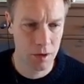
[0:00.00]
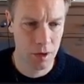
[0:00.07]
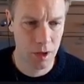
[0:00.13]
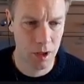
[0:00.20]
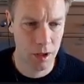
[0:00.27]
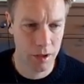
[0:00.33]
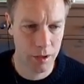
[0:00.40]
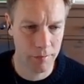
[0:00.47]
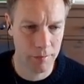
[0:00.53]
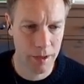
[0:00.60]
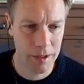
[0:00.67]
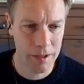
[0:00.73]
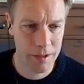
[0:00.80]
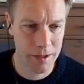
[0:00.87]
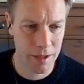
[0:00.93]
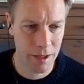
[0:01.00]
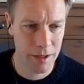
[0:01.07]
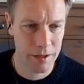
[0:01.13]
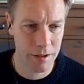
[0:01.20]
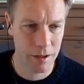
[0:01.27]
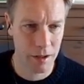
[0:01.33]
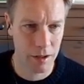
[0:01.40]
Uh, they've made this
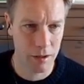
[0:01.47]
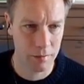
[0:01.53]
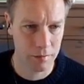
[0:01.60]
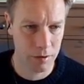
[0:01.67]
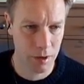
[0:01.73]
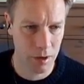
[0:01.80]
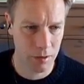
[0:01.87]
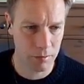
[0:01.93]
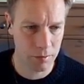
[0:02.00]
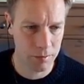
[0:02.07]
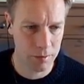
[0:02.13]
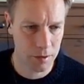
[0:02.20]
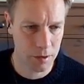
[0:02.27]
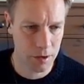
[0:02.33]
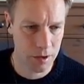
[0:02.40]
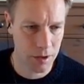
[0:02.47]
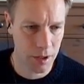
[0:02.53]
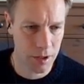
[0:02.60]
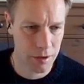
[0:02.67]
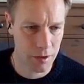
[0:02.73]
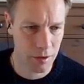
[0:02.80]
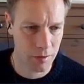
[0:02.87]
iter, uh, whoops, this
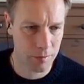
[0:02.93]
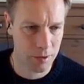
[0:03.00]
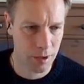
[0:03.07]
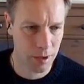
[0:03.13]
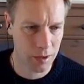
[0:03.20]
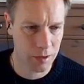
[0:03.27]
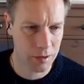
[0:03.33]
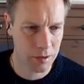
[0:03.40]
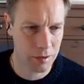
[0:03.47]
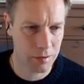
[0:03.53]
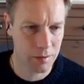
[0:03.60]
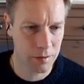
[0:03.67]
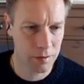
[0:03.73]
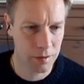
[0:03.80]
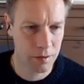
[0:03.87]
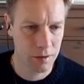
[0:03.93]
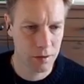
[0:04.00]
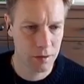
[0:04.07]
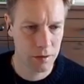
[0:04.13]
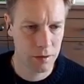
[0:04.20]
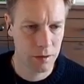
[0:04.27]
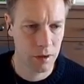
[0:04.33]
iter object.
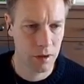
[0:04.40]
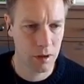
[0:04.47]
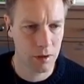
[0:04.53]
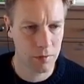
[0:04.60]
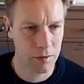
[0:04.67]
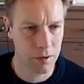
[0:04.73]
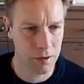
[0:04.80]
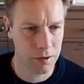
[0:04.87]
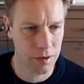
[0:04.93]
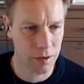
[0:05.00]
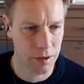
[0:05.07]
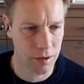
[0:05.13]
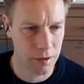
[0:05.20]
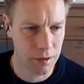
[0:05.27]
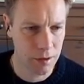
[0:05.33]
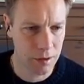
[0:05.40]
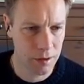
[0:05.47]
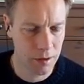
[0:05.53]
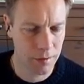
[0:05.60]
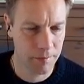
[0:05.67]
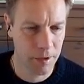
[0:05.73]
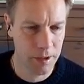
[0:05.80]
Oh, for goodness sake.
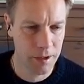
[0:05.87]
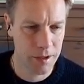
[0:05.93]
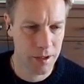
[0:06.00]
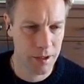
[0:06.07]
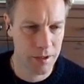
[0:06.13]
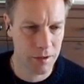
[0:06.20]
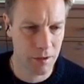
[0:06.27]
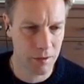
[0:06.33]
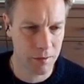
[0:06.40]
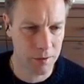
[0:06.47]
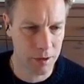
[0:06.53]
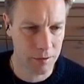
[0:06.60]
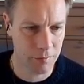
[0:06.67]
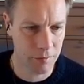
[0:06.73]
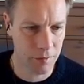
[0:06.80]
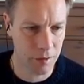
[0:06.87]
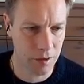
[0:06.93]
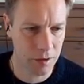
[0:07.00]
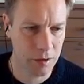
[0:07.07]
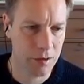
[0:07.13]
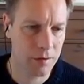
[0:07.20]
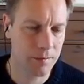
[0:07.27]
They've made this iter object for
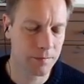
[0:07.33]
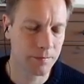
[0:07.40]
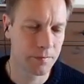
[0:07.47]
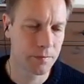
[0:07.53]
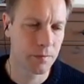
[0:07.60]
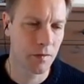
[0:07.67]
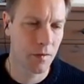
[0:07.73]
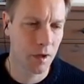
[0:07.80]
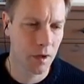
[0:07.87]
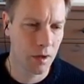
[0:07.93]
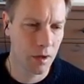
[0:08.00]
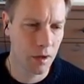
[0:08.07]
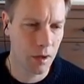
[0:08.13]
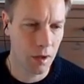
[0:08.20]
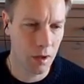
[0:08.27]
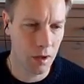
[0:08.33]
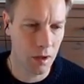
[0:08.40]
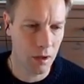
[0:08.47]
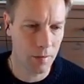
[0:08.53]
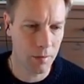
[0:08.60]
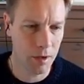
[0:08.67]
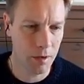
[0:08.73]
us,
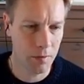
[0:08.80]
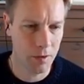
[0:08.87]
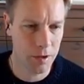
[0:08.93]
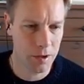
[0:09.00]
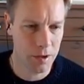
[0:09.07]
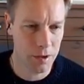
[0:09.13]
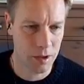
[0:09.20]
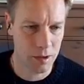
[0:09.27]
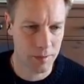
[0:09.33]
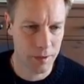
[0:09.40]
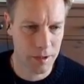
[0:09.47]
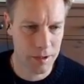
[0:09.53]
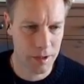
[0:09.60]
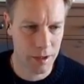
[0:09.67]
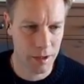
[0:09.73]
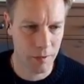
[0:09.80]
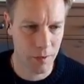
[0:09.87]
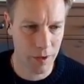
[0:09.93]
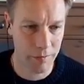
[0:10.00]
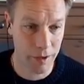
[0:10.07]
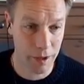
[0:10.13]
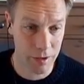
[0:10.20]
um, which is basically a
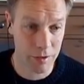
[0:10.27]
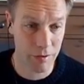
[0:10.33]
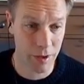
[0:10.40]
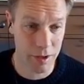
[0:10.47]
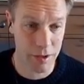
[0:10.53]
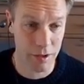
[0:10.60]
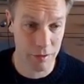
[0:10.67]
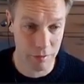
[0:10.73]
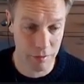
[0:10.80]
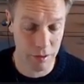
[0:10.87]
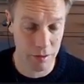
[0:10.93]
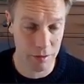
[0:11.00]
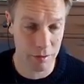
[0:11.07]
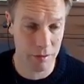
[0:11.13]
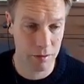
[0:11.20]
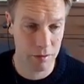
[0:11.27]
way of iterating through